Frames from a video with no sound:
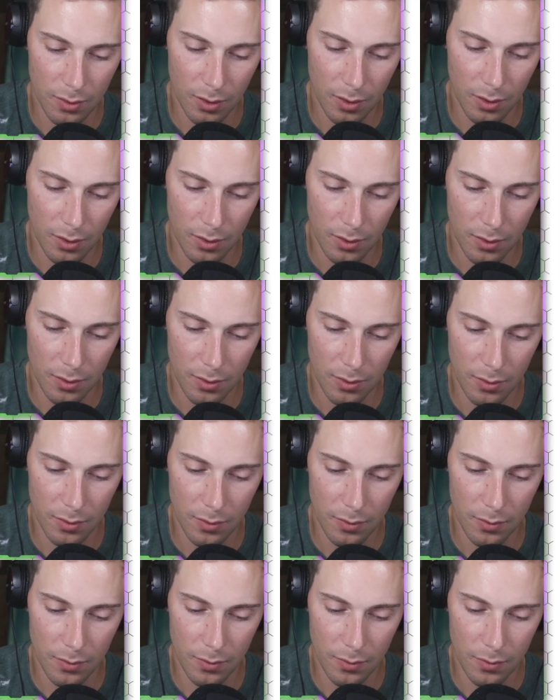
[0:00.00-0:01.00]
uh, uh,
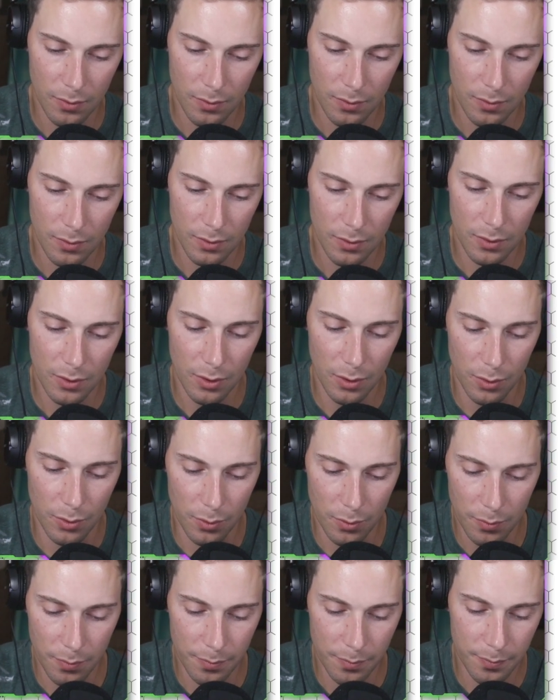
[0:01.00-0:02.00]

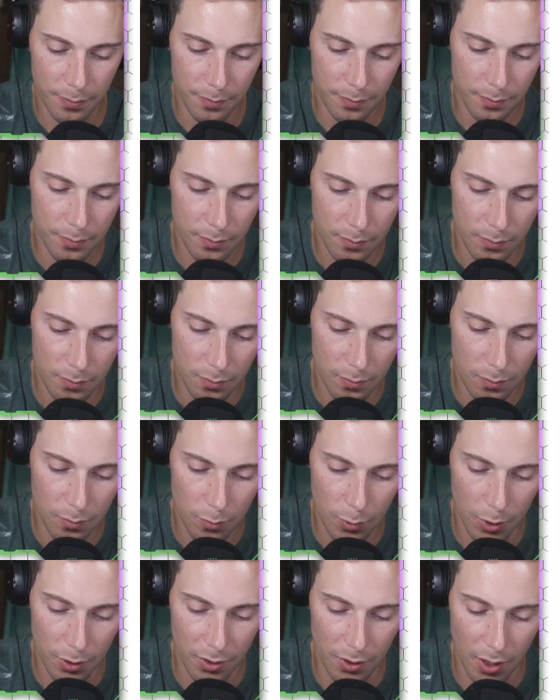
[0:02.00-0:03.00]
two
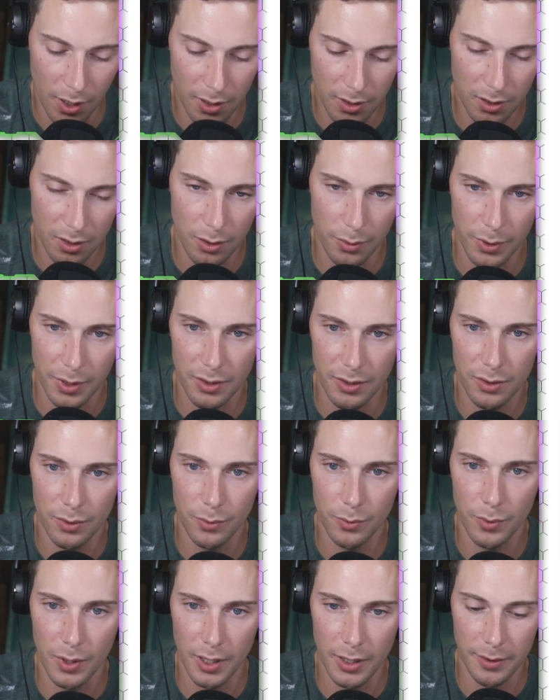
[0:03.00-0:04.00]
will not go into
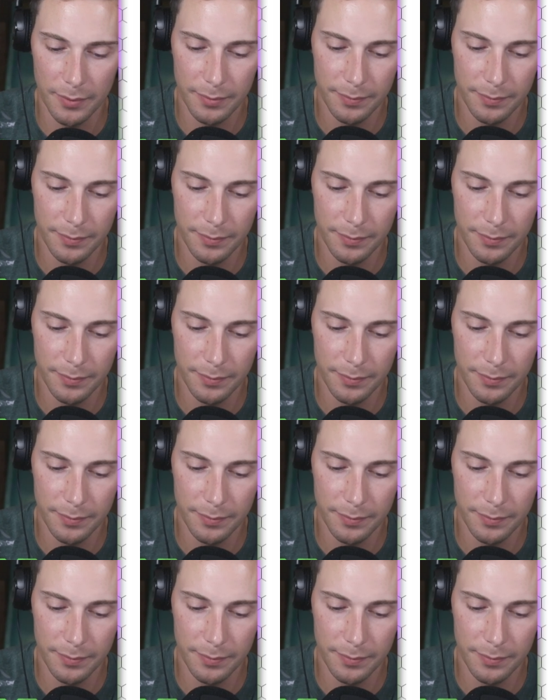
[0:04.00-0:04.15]
one.